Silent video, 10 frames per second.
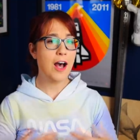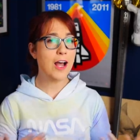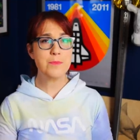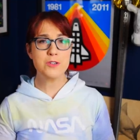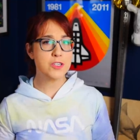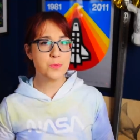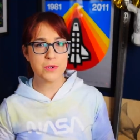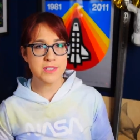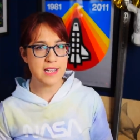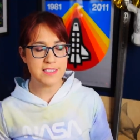I'm just
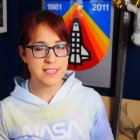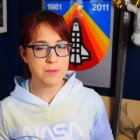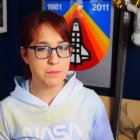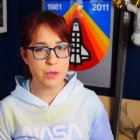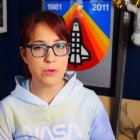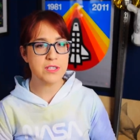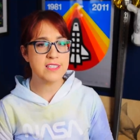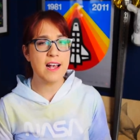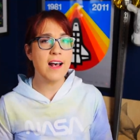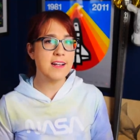presenting both
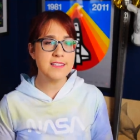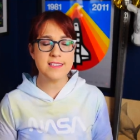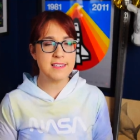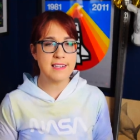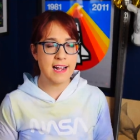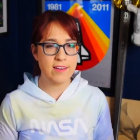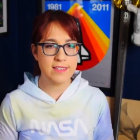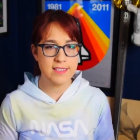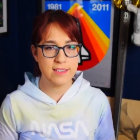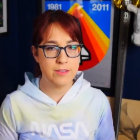sides
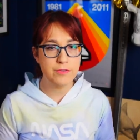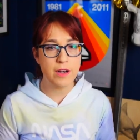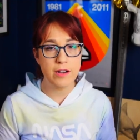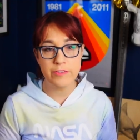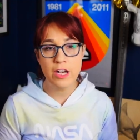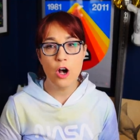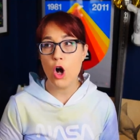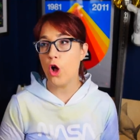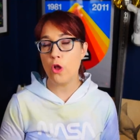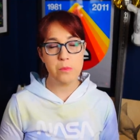narrative of
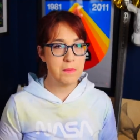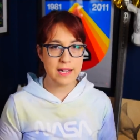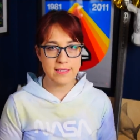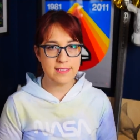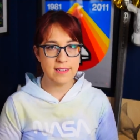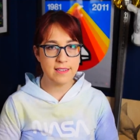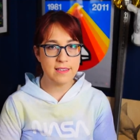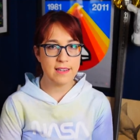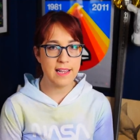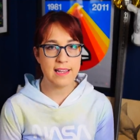alt
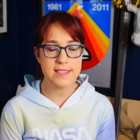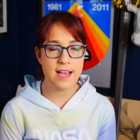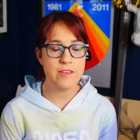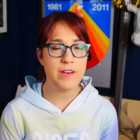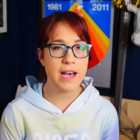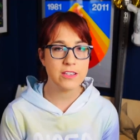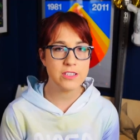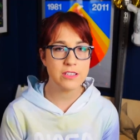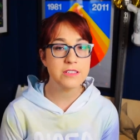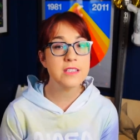medicine and anti
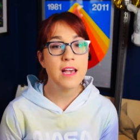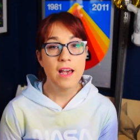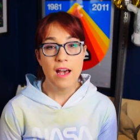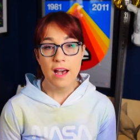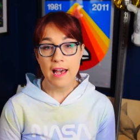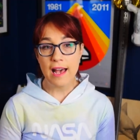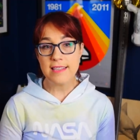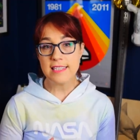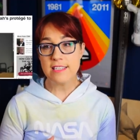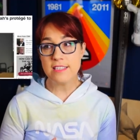vaxxers
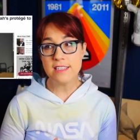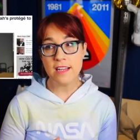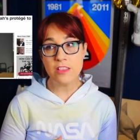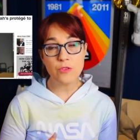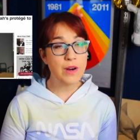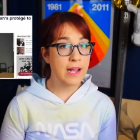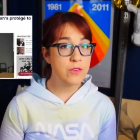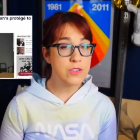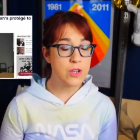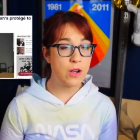as he's done the
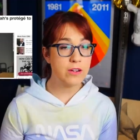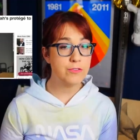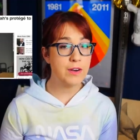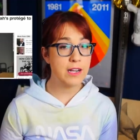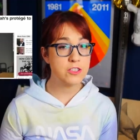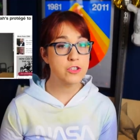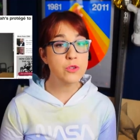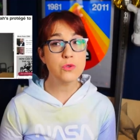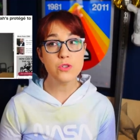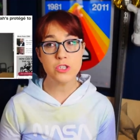rounds on Fox
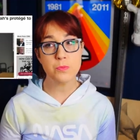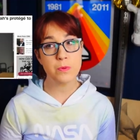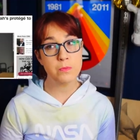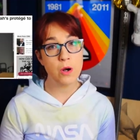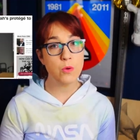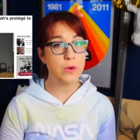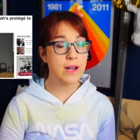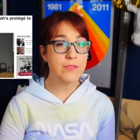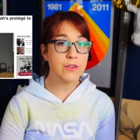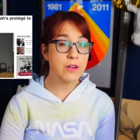News to promote
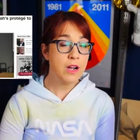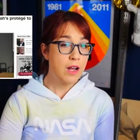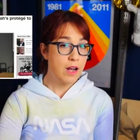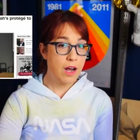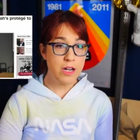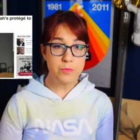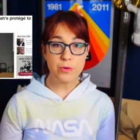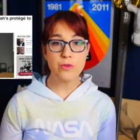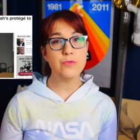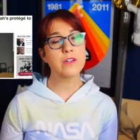whatever
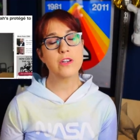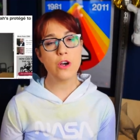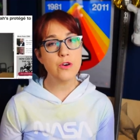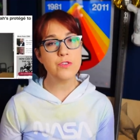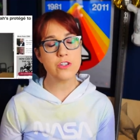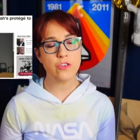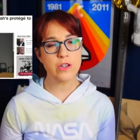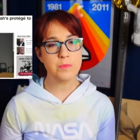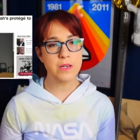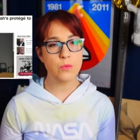unproven COVID
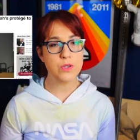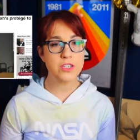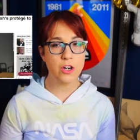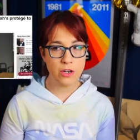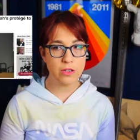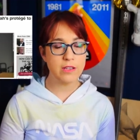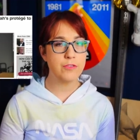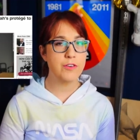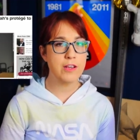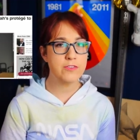treatment was currently
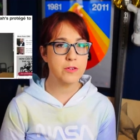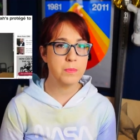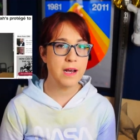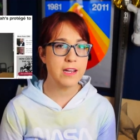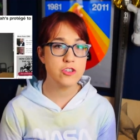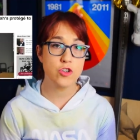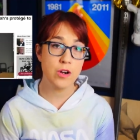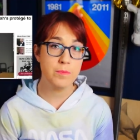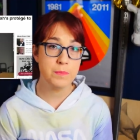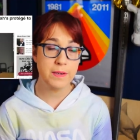favored by
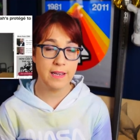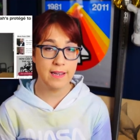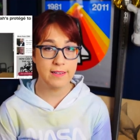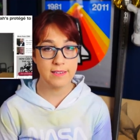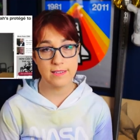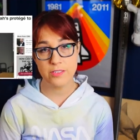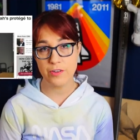Trump and his